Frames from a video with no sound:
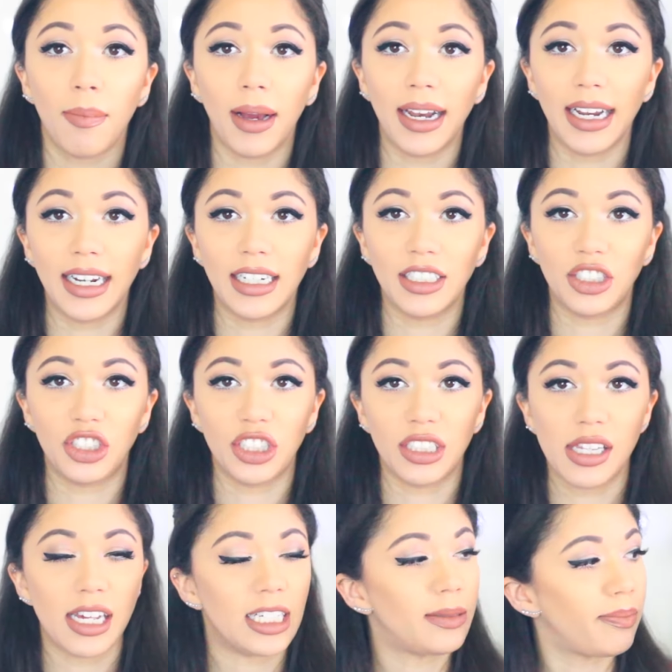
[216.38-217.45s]
but it is
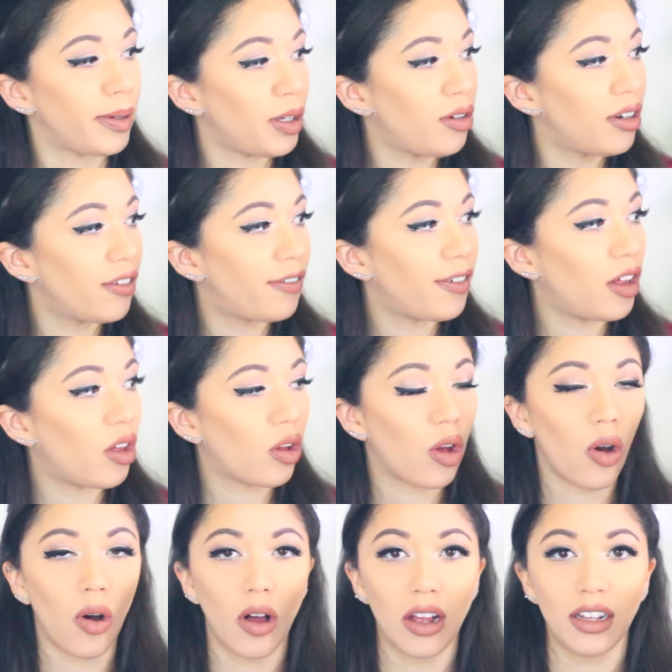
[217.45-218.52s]
just this beautiful
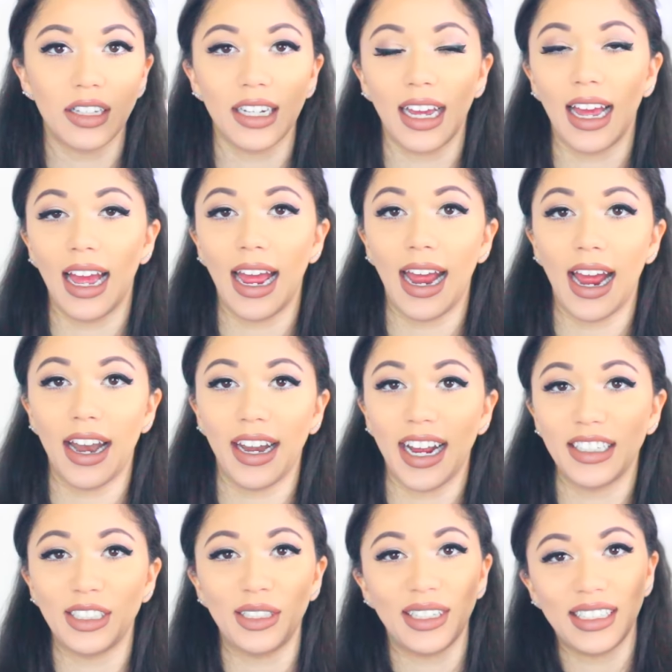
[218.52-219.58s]
gold and
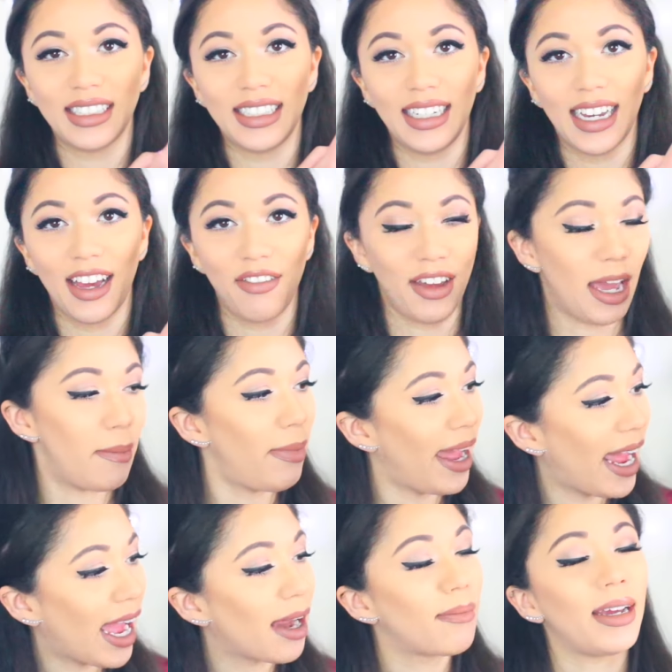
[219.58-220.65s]
as you can see I've hit
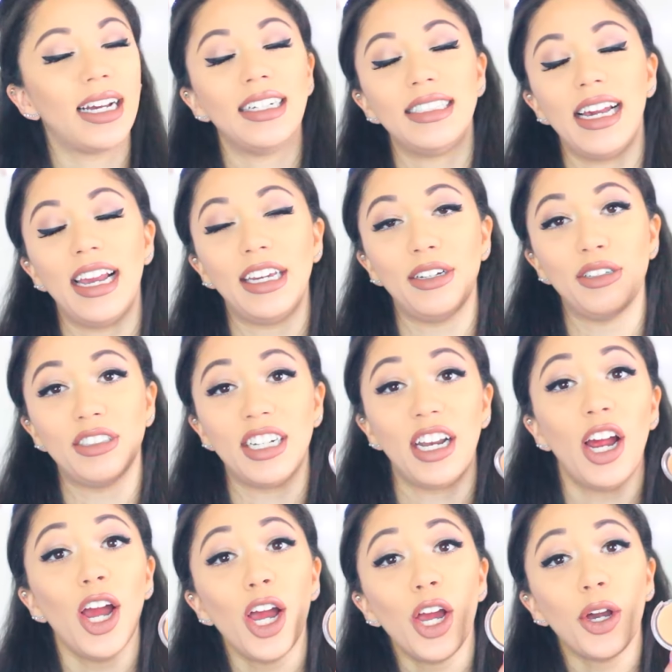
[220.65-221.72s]
pan because I use
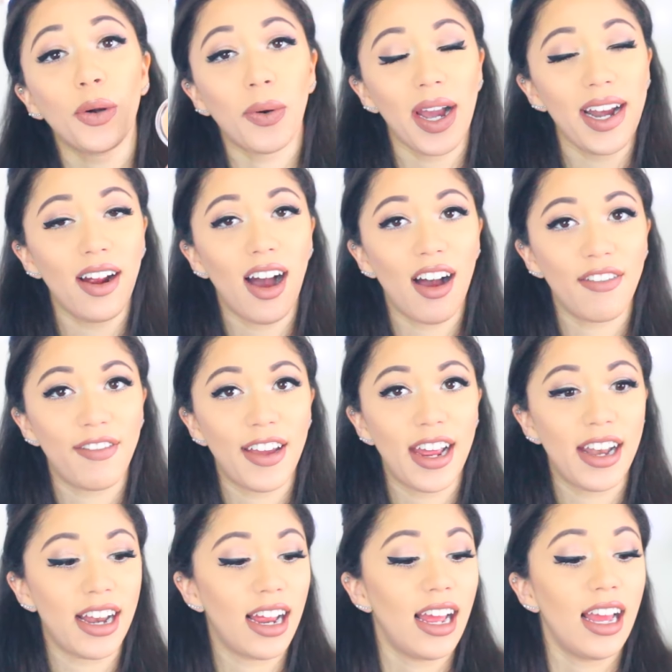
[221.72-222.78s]
it quite
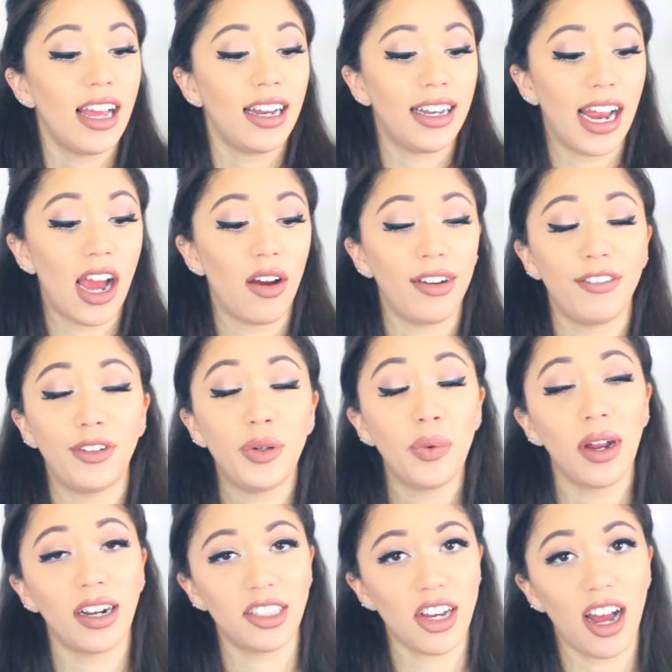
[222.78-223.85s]
often. Now, if you
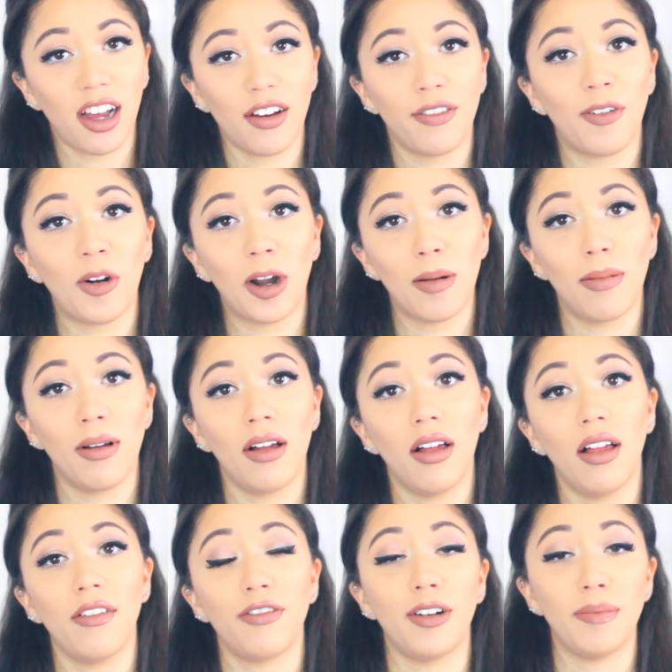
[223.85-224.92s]
want to talk
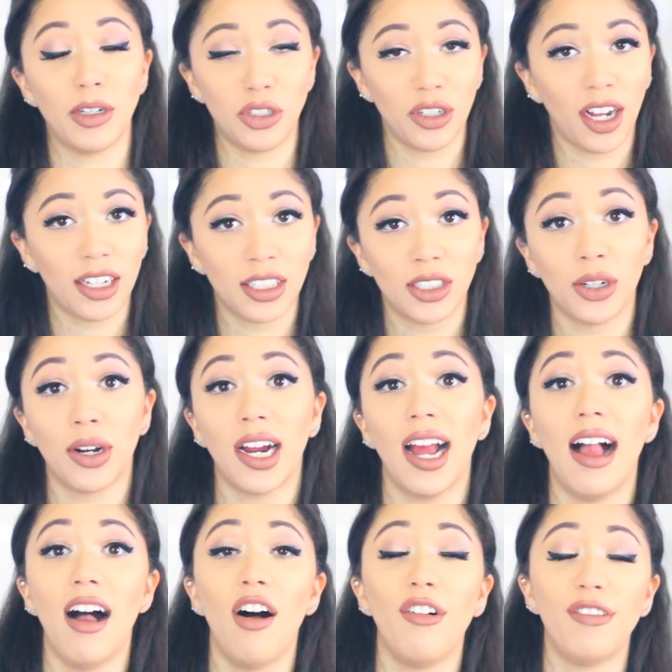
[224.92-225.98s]
affordable from the drugstore,
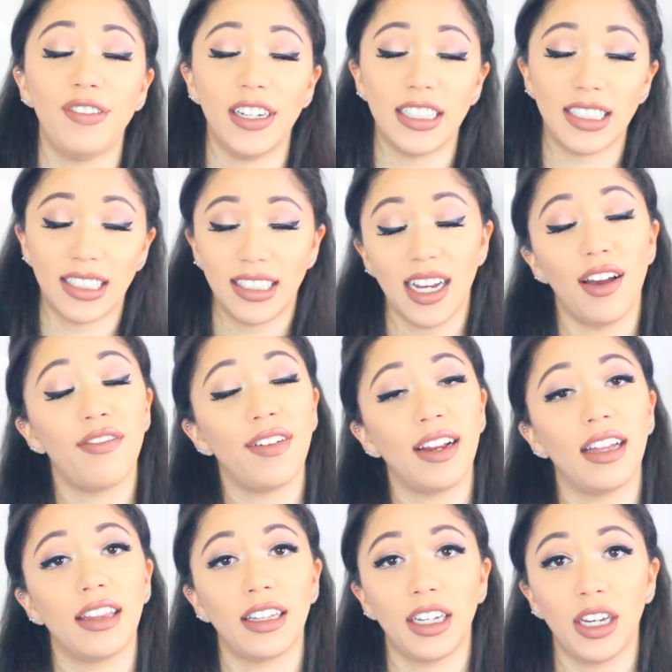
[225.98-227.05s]
e.l.f. is
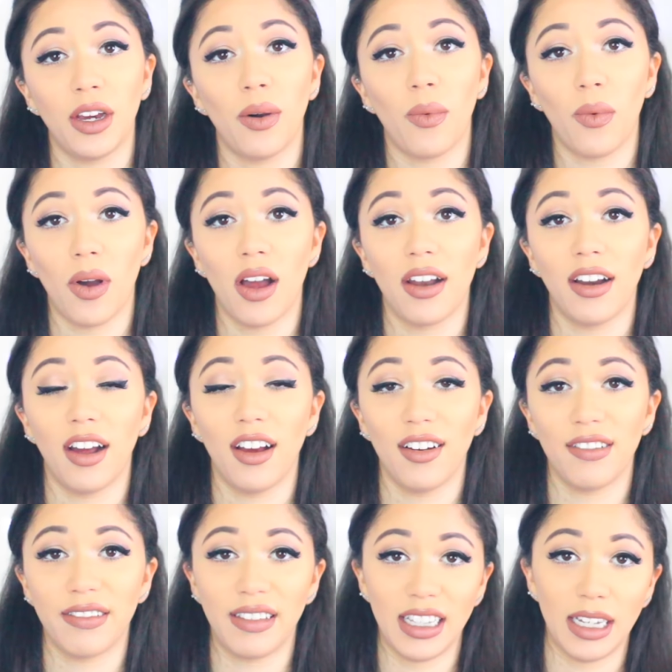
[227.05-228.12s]
definitely one
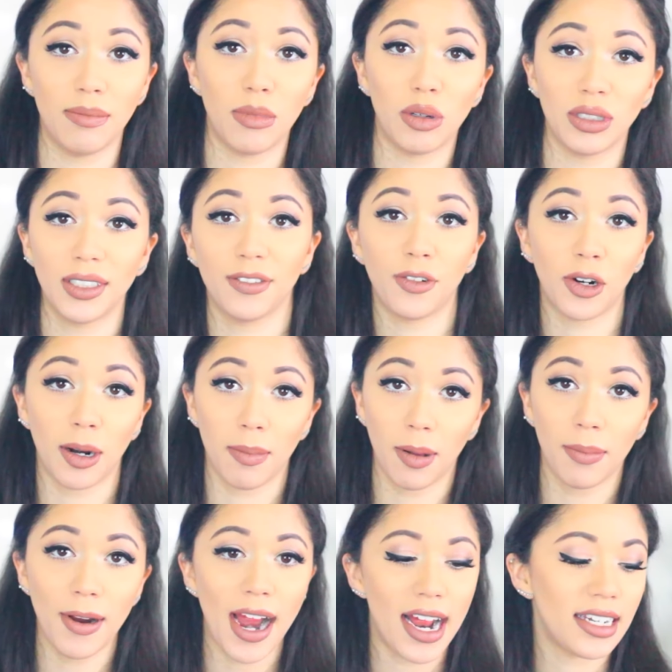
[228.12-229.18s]
of the most
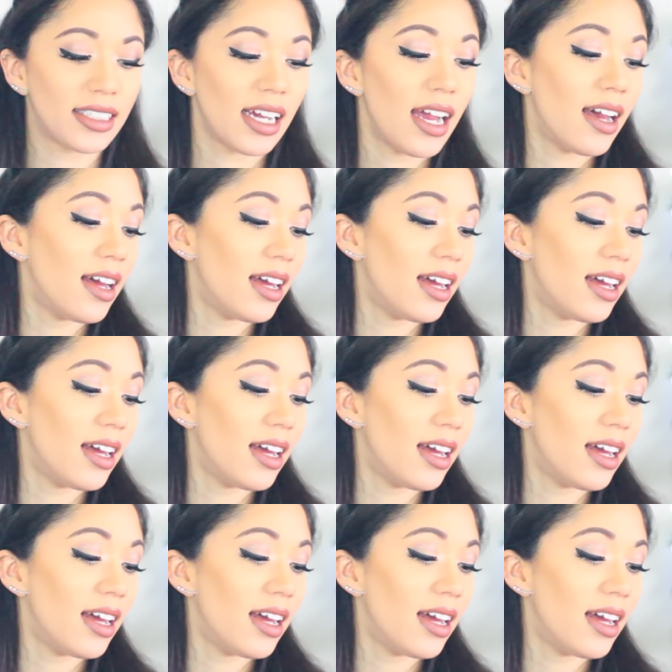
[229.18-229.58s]
affordable brands.